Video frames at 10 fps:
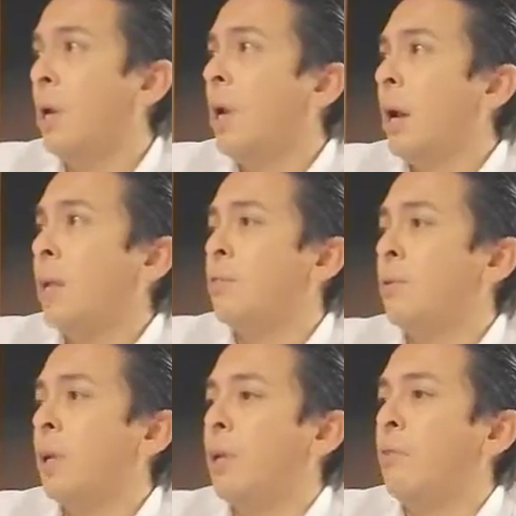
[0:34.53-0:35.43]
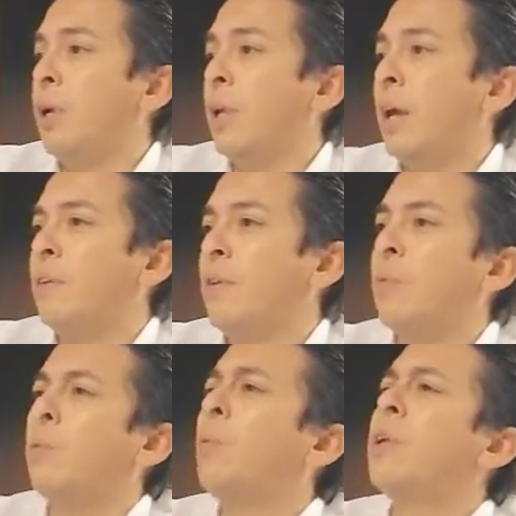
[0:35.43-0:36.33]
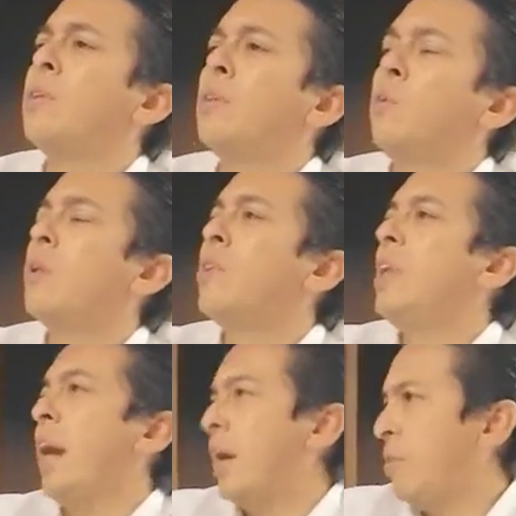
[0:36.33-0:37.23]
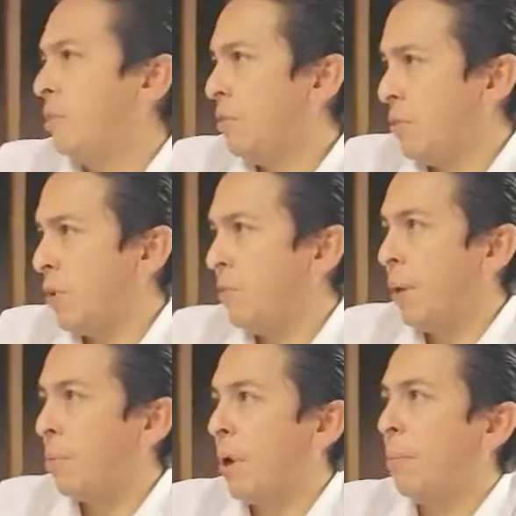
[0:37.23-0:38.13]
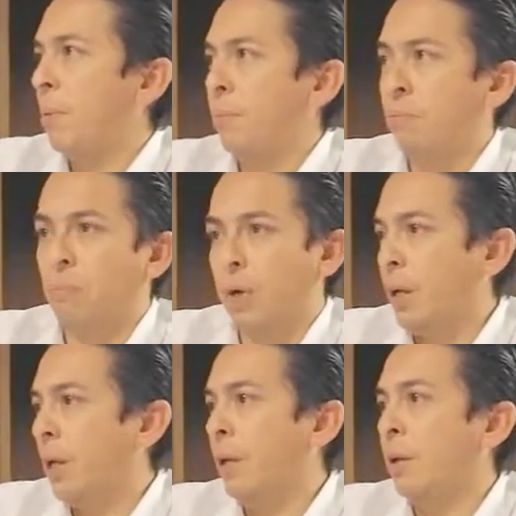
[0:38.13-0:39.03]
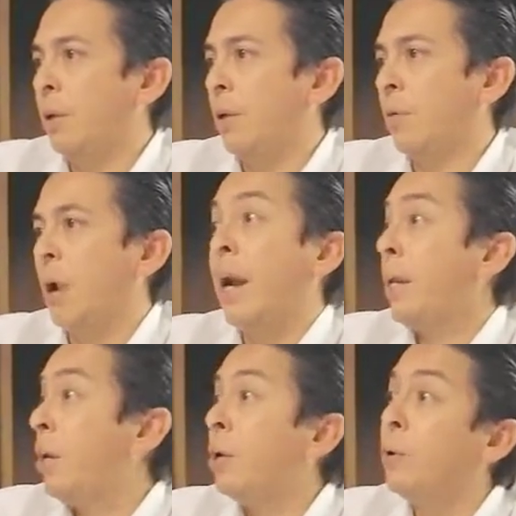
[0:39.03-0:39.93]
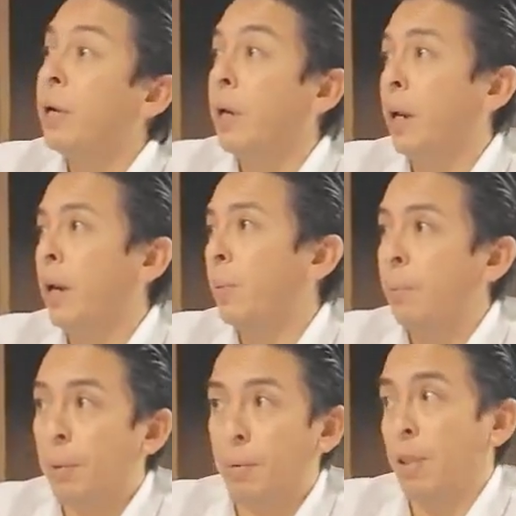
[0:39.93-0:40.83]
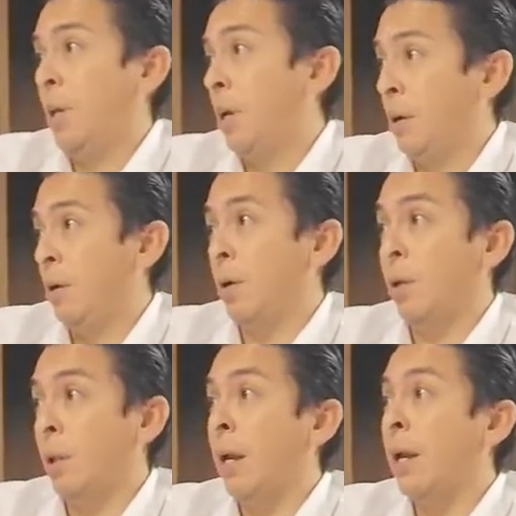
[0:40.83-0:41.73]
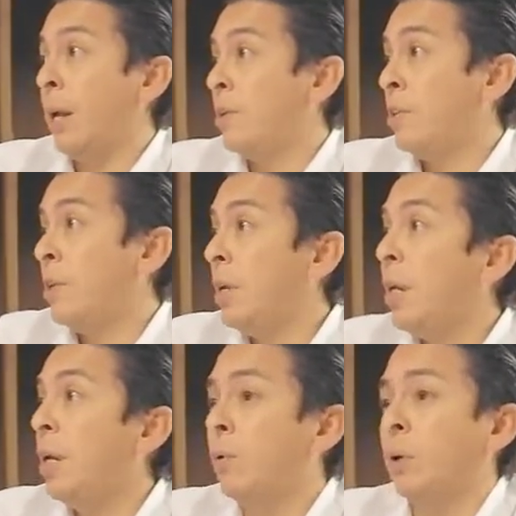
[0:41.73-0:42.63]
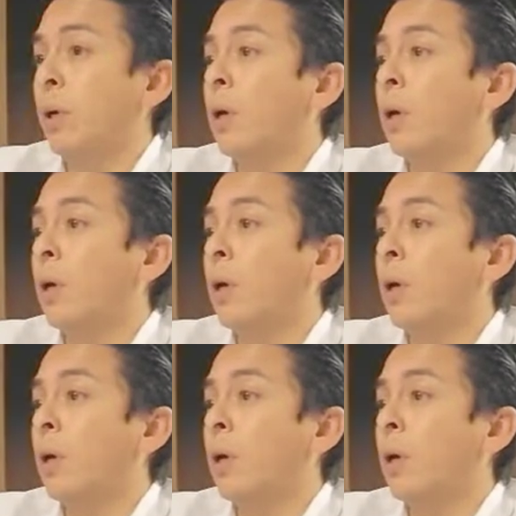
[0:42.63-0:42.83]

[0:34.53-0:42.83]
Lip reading: And so then you realize, like, well, what's the answer to solve that problem? Bringing in IDEO and helping people think like HCD, or